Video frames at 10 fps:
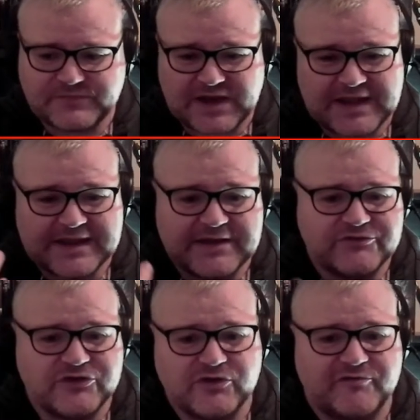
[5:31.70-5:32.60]
It
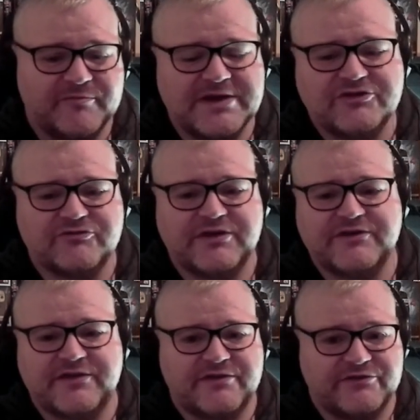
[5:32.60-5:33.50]
gives you enough mystery
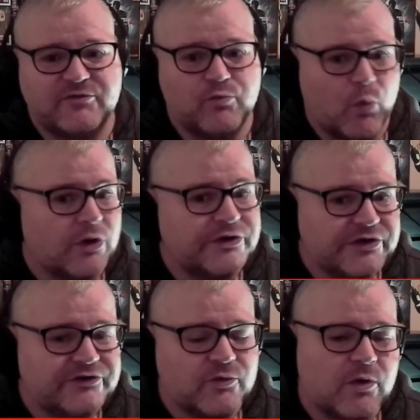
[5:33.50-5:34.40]
to want you
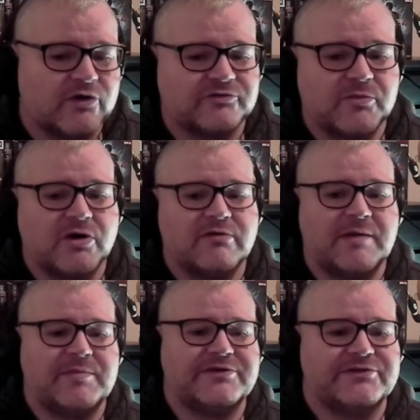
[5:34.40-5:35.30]
to watch more
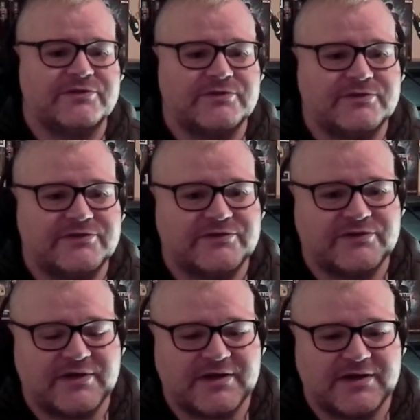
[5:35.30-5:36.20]

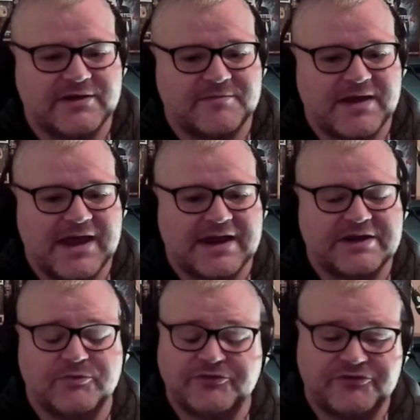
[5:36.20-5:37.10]
episodes. And
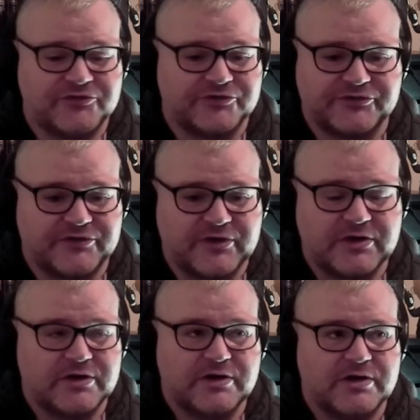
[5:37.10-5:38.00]
it was just
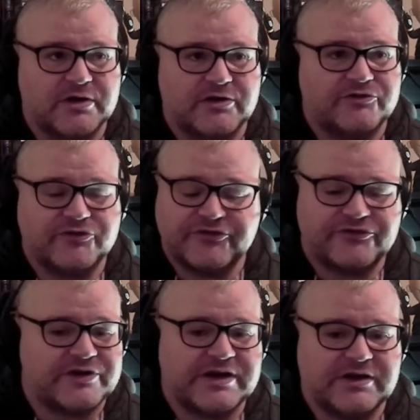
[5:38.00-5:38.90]

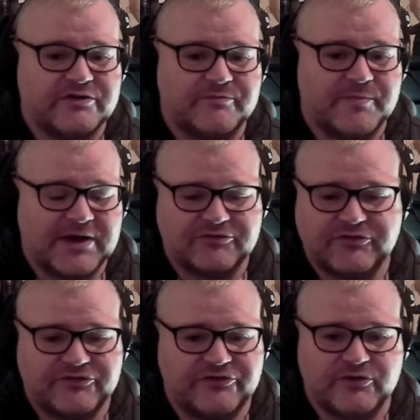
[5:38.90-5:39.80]
seeing
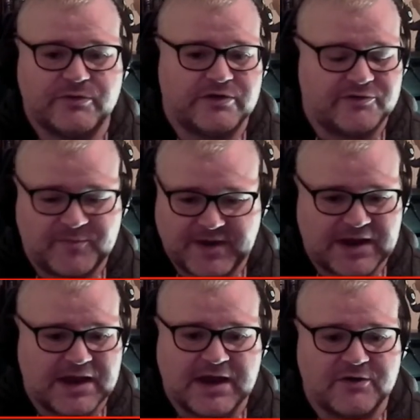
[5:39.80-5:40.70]
Patrick Stewart as
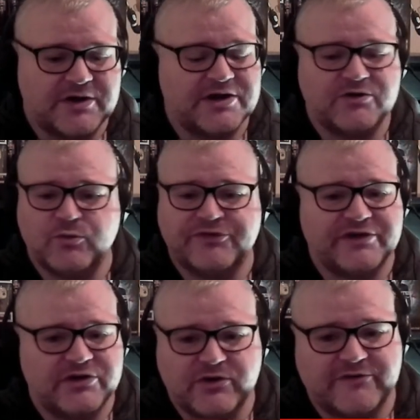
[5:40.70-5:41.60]
Picard was
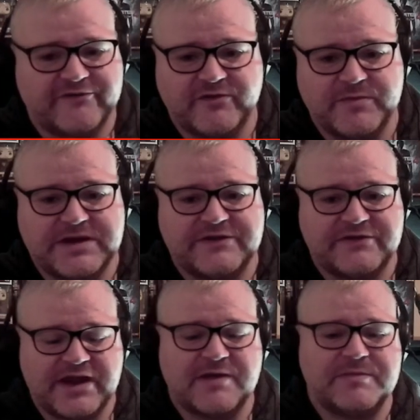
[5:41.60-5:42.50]
enough for me to
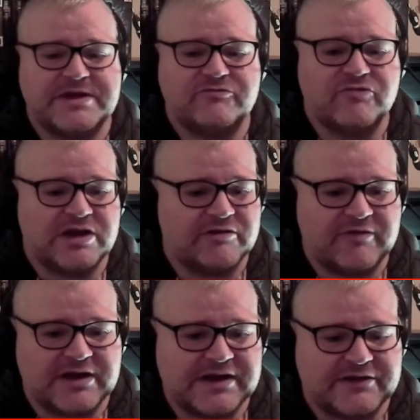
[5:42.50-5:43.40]
get me really,
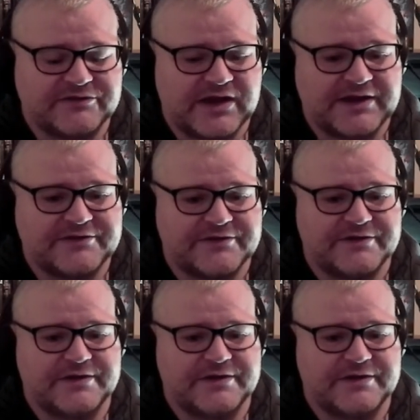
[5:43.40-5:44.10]
really excited.